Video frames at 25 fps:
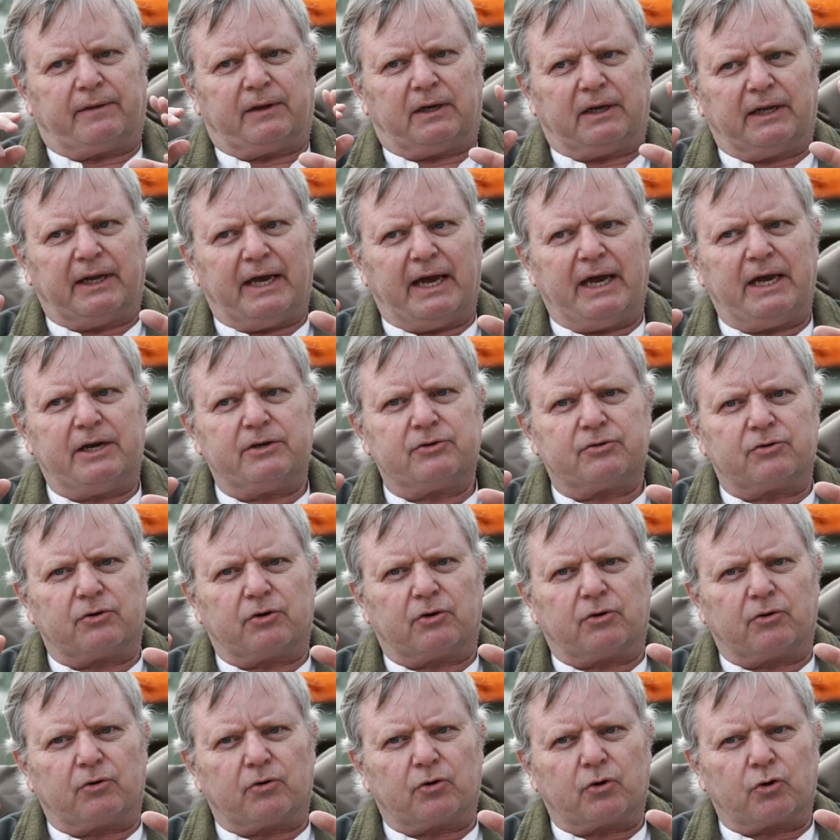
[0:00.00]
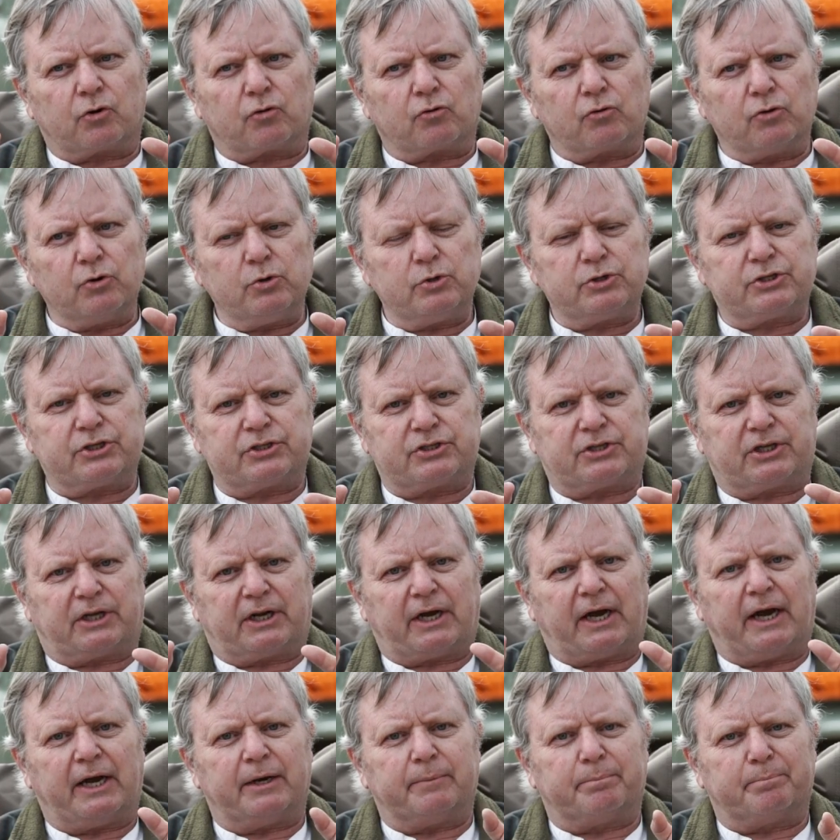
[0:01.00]
The Land Cruisers that
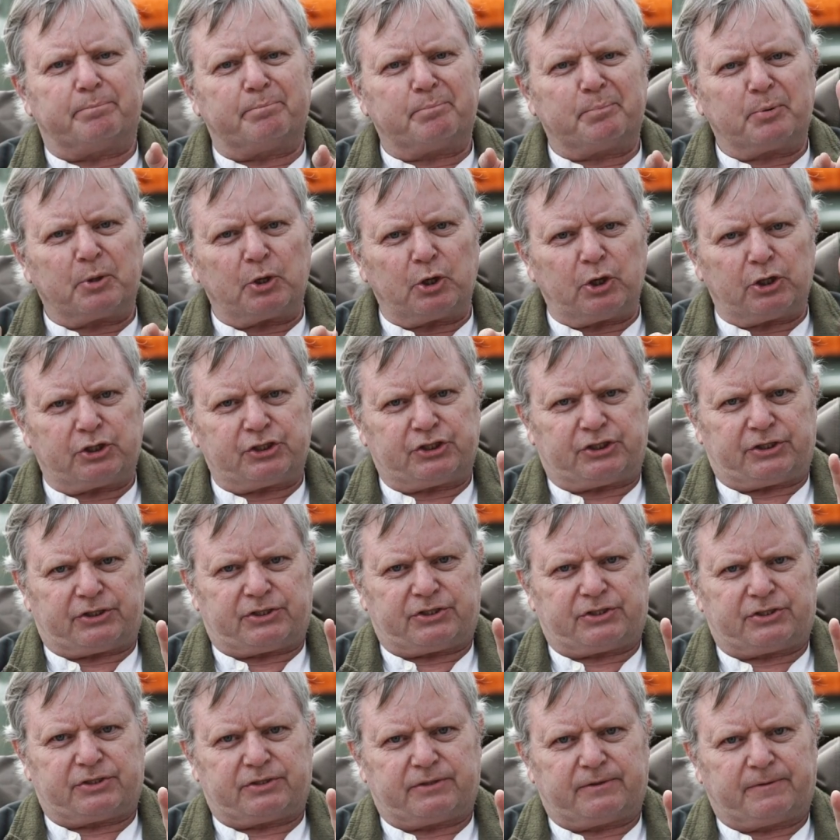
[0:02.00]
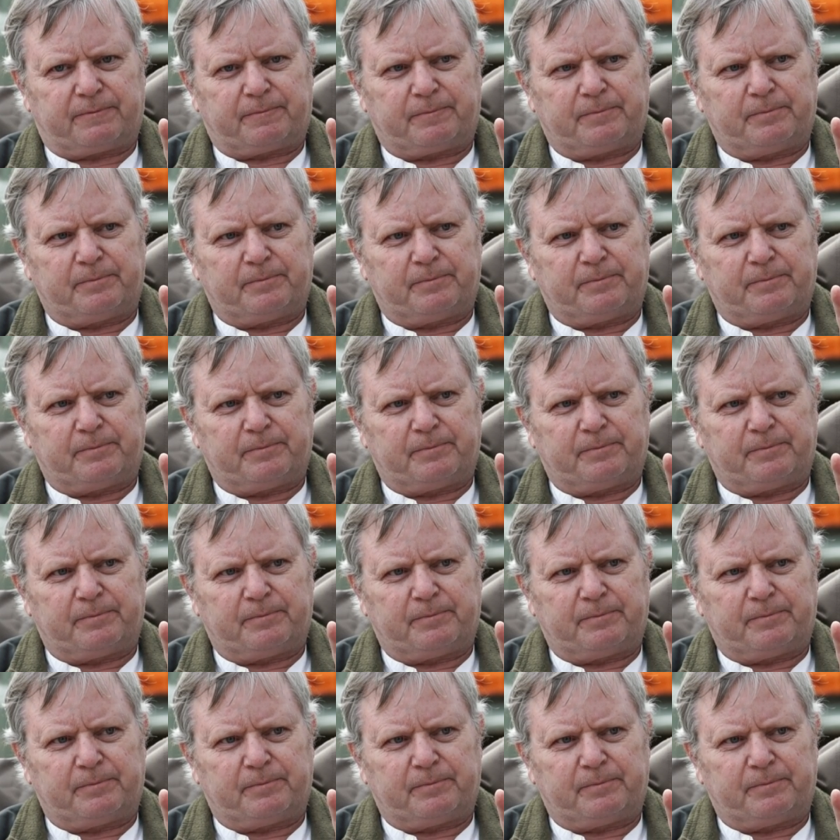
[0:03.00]
I had purchased,